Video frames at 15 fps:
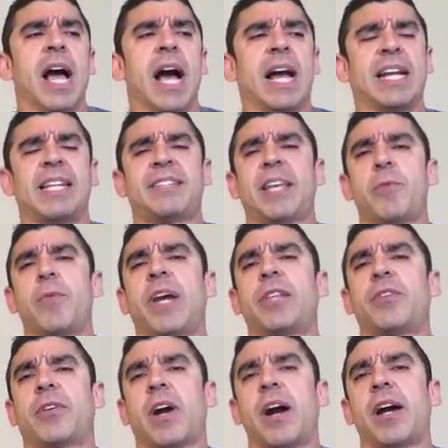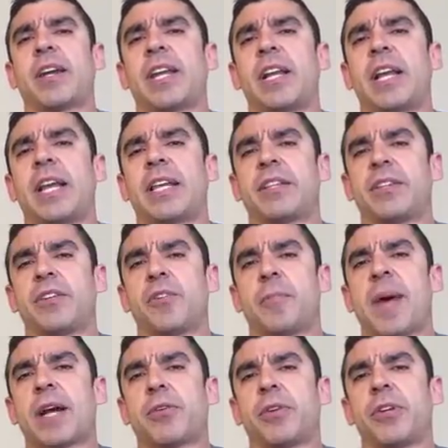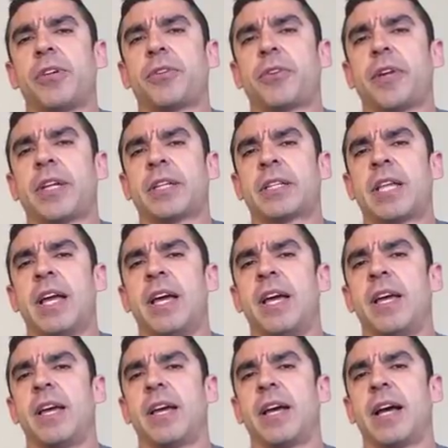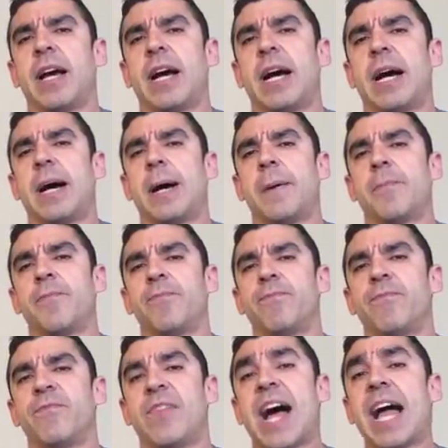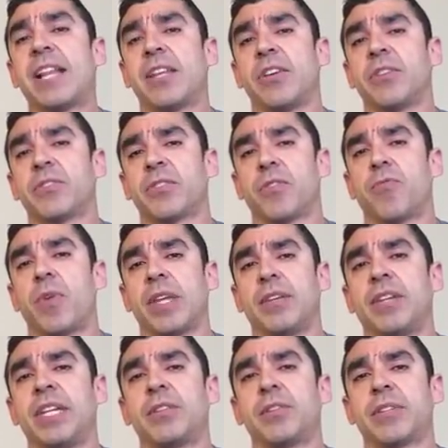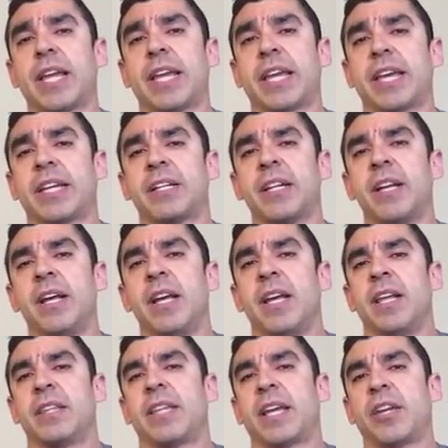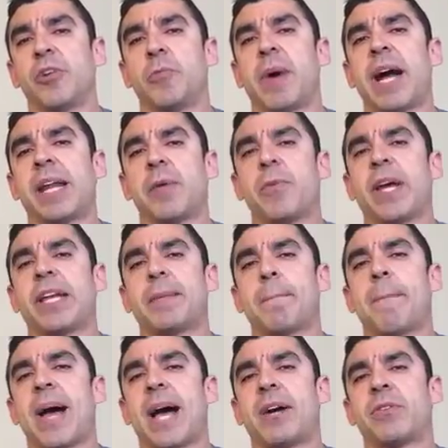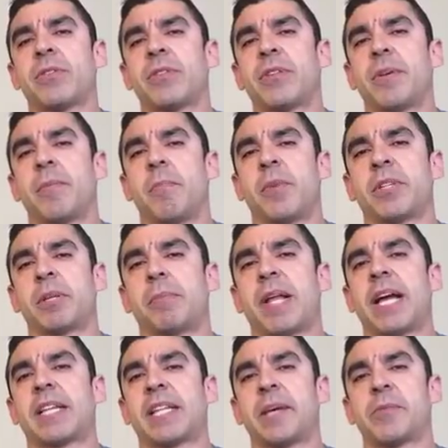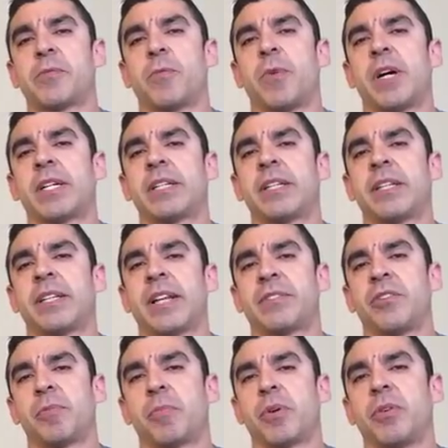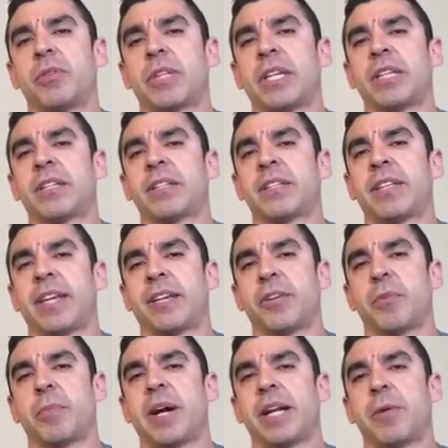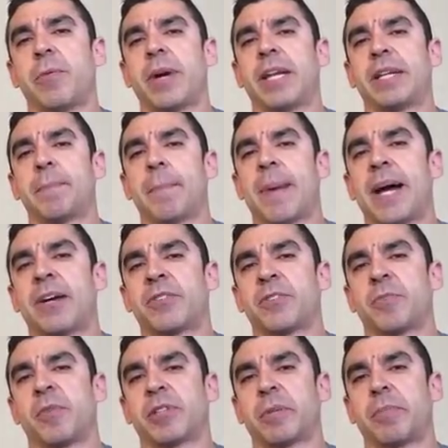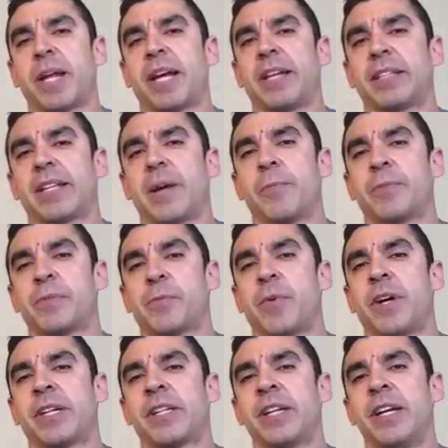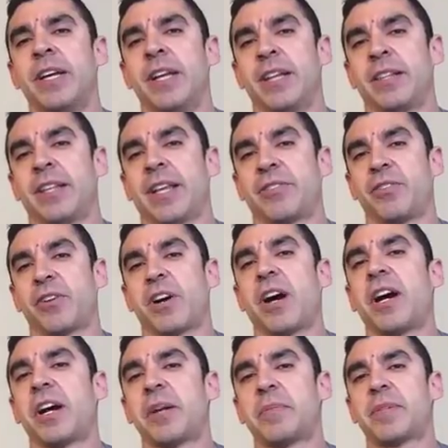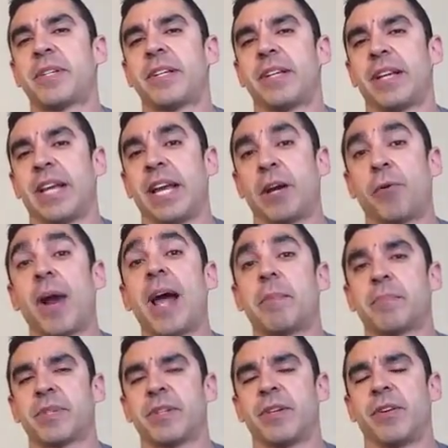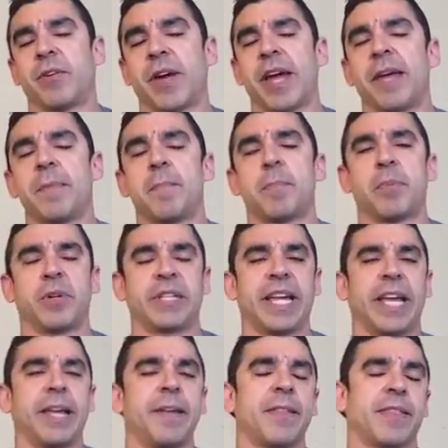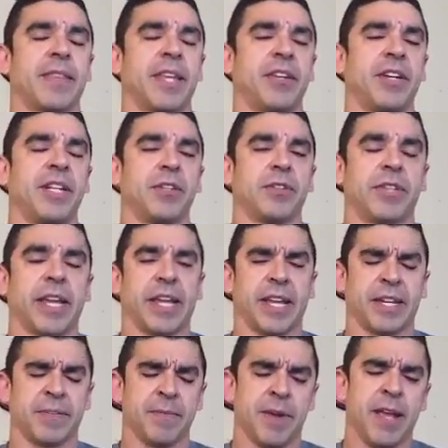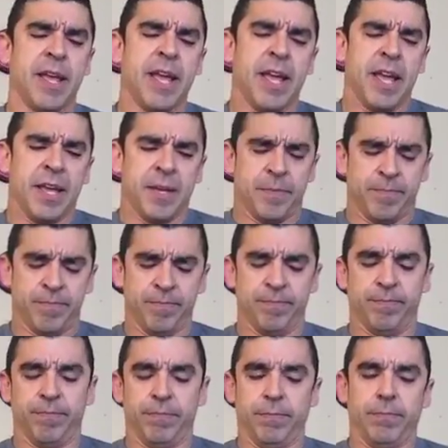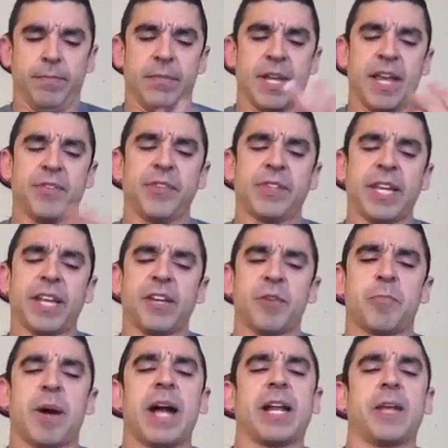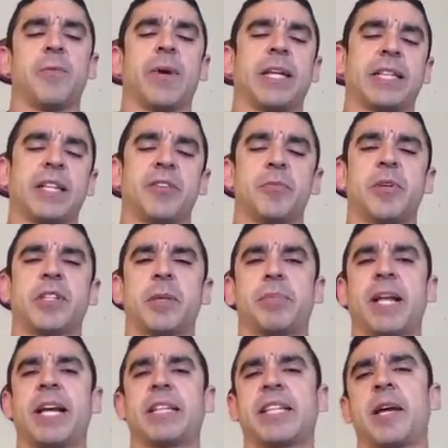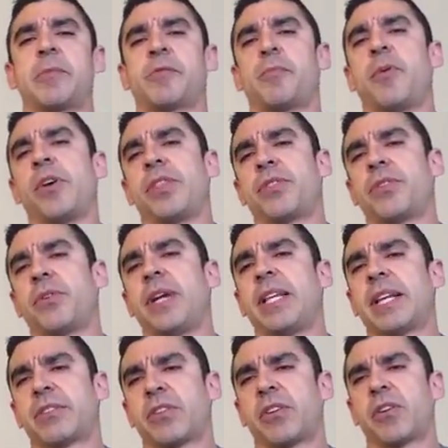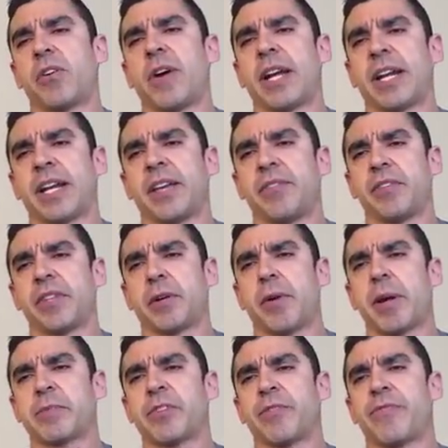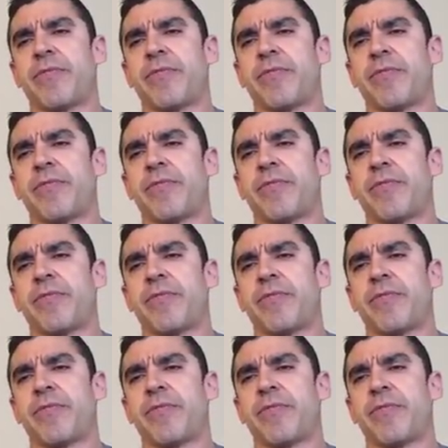An easy way to calculate your macronutrient values of what you need to take in: take your body weight in pounds, multiply it times 1, that's your protein. Take your body weight in pounds, multiply it times 1, that's your carbs. in grams, okay, per day that you need to take in. And if you take your body weight and you multiply it times 0.3, that's going to go ahead and give you the grams of